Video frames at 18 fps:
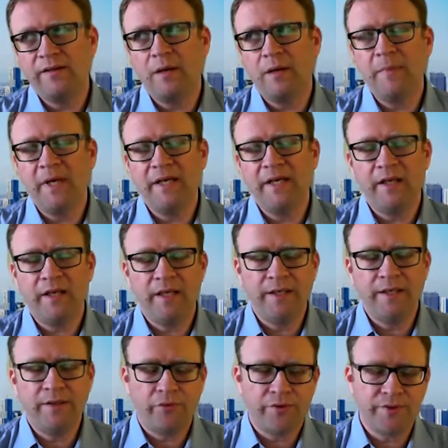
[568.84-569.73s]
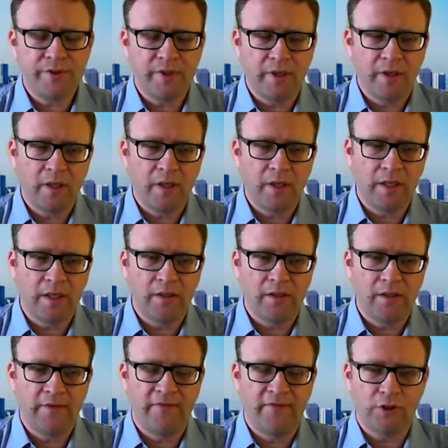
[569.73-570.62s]
are many interesting
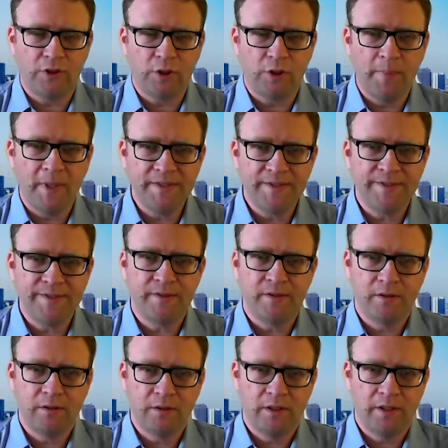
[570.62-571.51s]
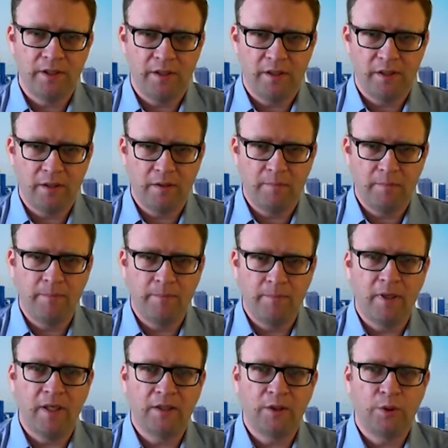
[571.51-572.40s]
developments,
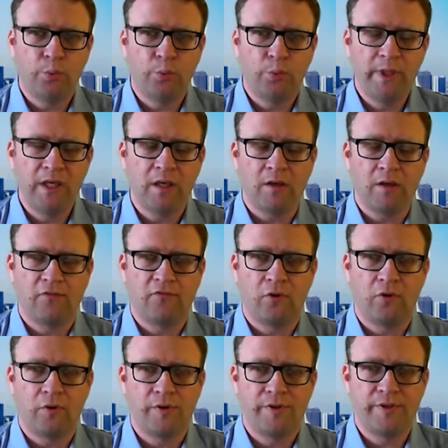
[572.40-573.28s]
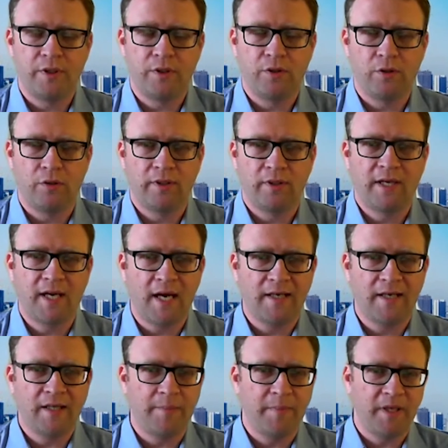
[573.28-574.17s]
but we are focusing on
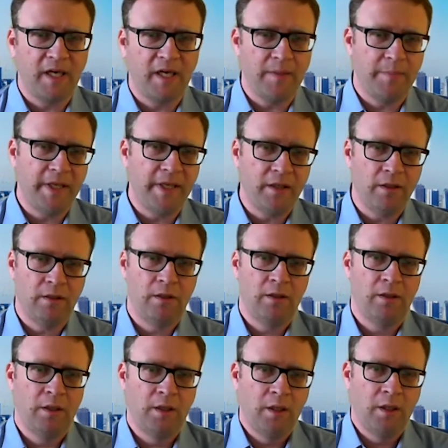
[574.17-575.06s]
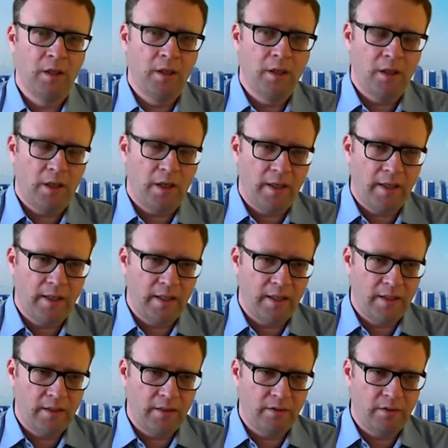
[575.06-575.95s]
CAT-M and NB.
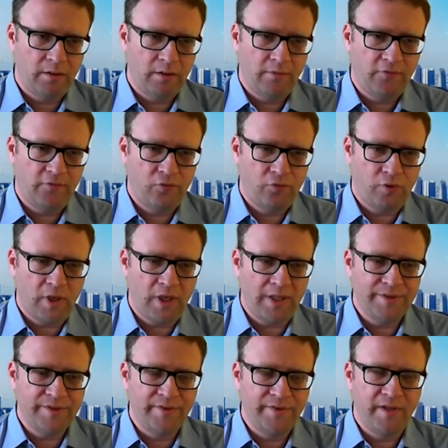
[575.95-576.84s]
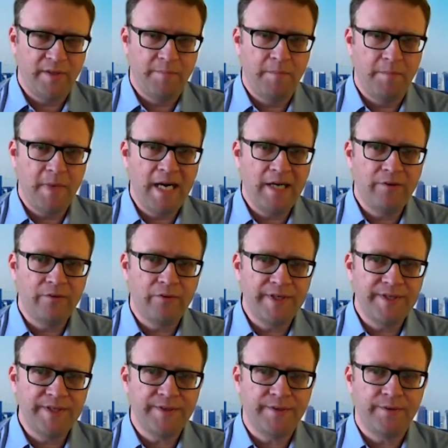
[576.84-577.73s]
And for us, the main
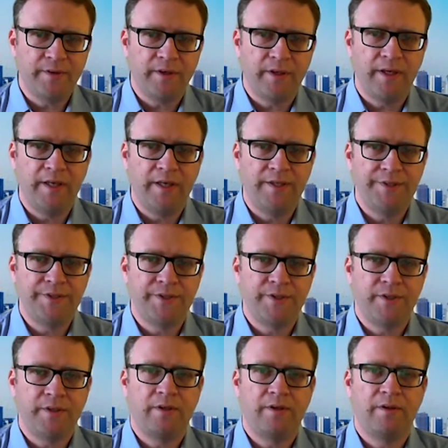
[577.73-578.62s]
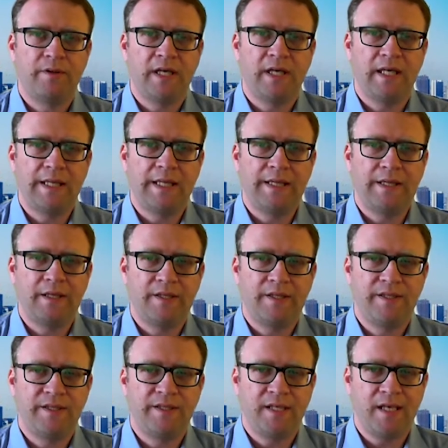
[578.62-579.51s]
reason is that
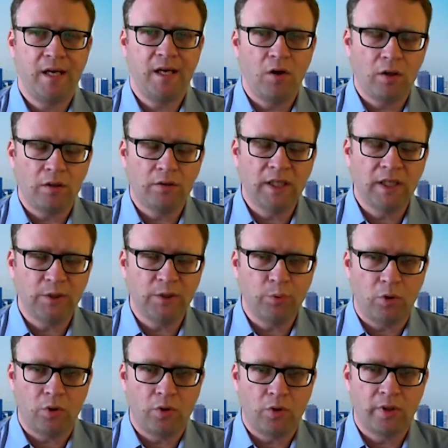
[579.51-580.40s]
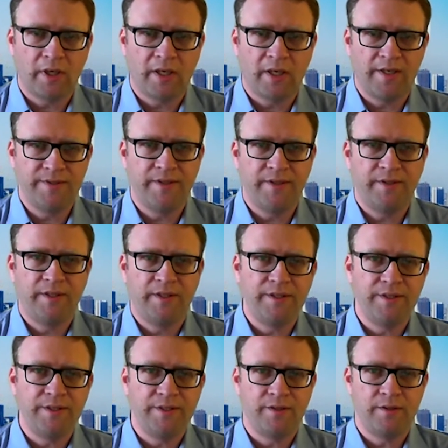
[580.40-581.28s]
cellular network, as it
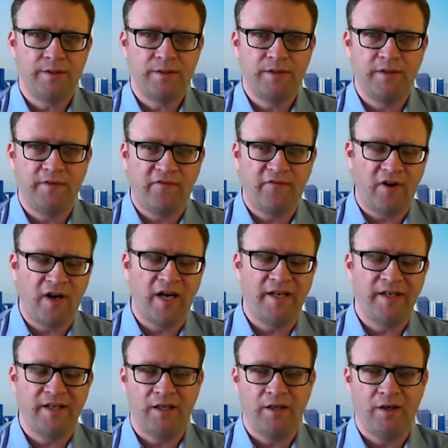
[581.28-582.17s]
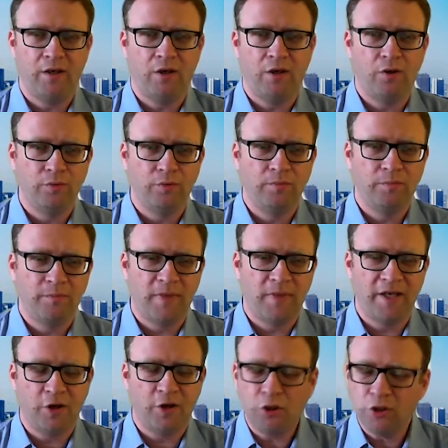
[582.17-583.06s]
is defined and known
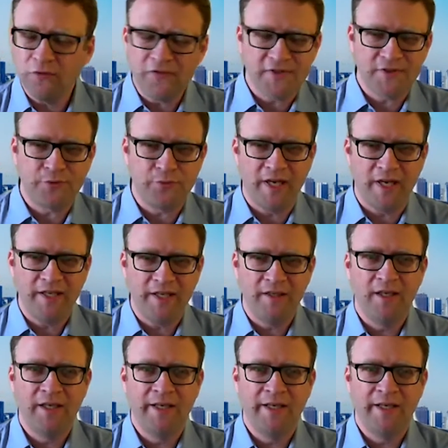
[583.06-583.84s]
by all of us today,